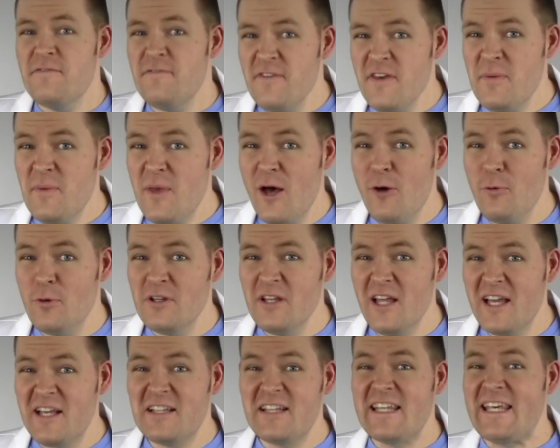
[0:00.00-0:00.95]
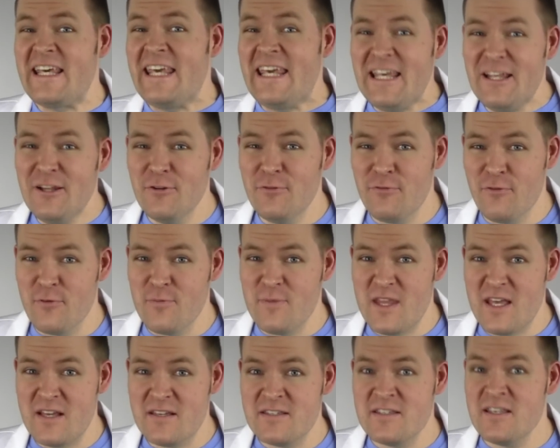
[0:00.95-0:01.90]
The female will likely heal from
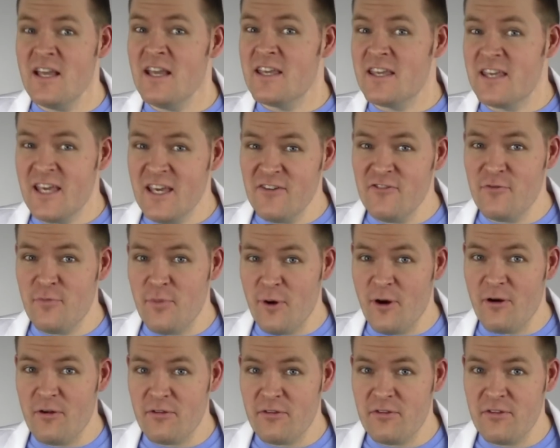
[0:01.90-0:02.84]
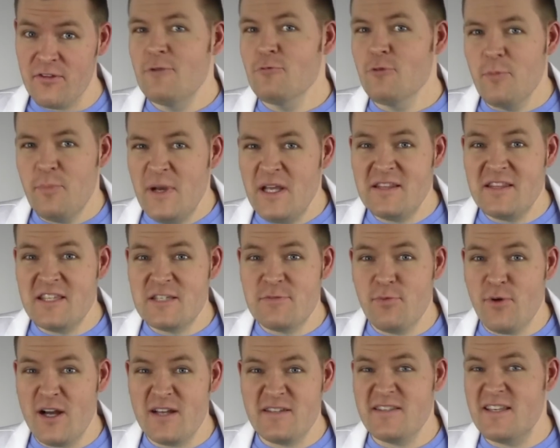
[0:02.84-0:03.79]
this, give birth, and repeat this
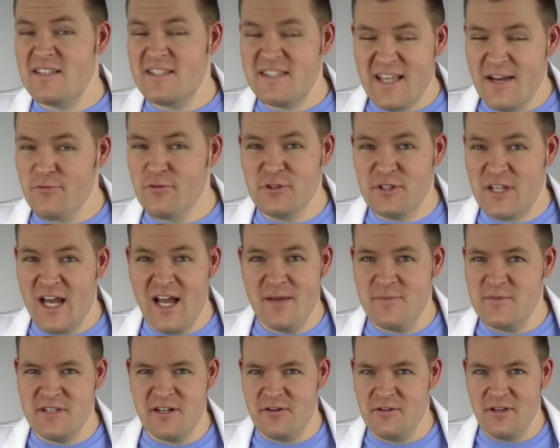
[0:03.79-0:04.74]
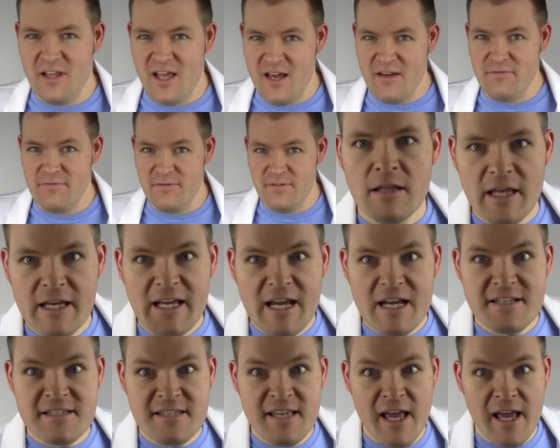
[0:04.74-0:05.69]
process several times in her life. Like
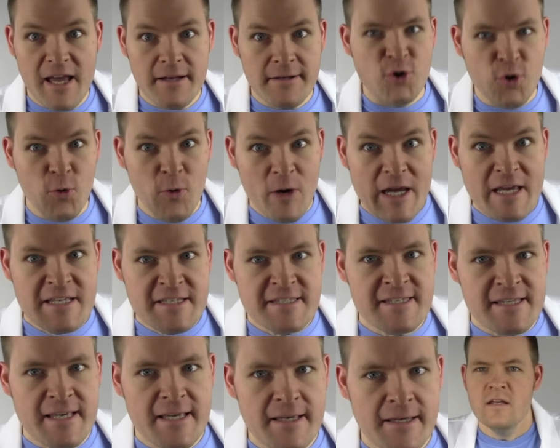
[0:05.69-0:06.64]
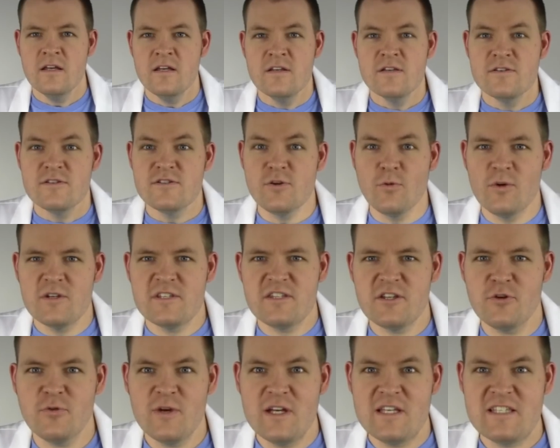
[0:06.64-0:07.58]
I said, crazy! So what's
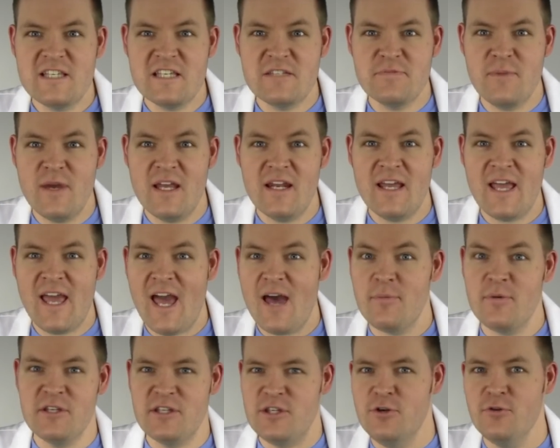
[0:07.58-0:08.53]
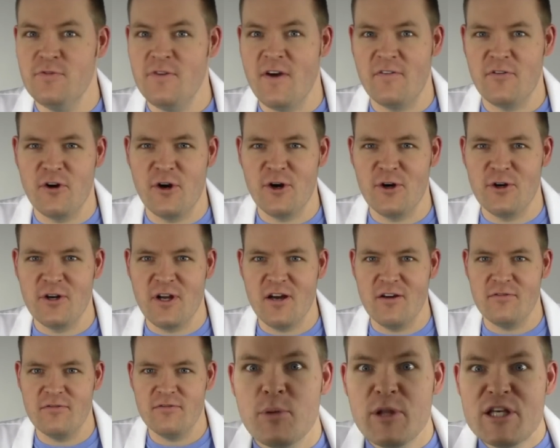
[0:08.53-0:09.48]
the craziest mating habit you've ever heard
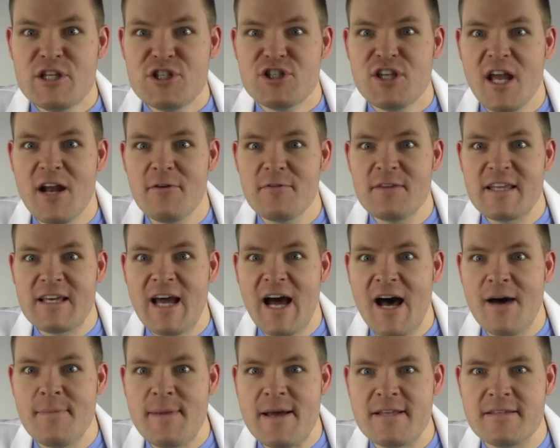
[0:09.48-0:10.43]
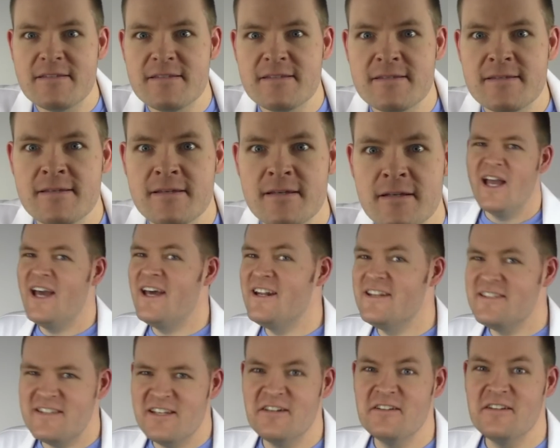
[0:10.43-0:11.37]
of? Please share in the comments. And
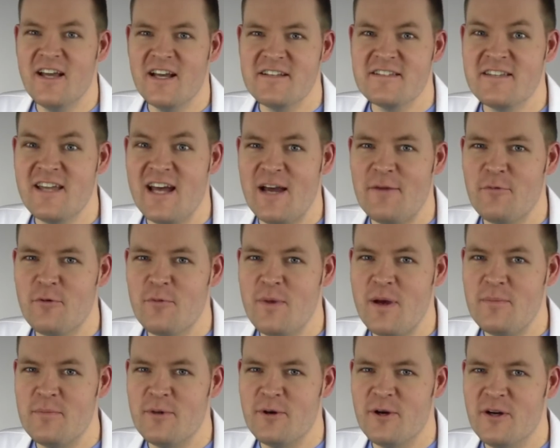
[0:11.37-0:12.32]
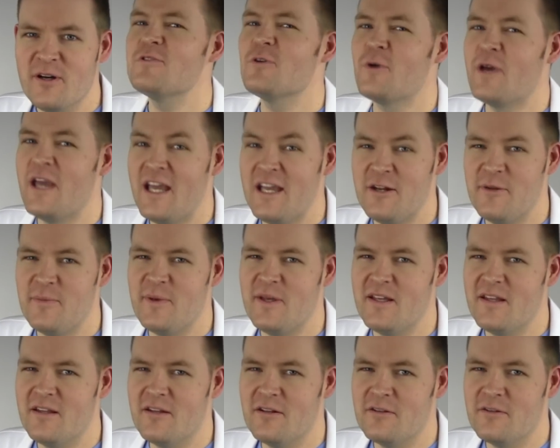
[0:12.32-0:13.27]
until next time, remember, it's okay to be
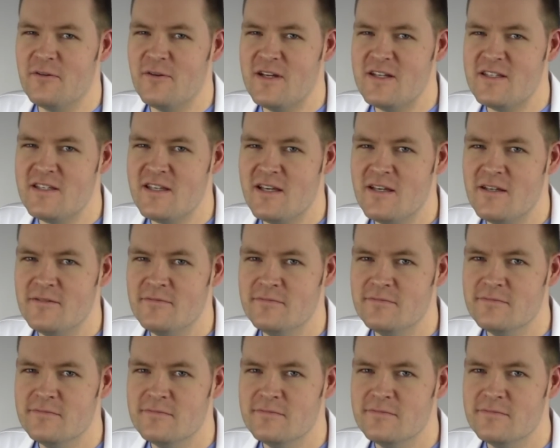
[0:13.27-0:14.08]
a little crazy.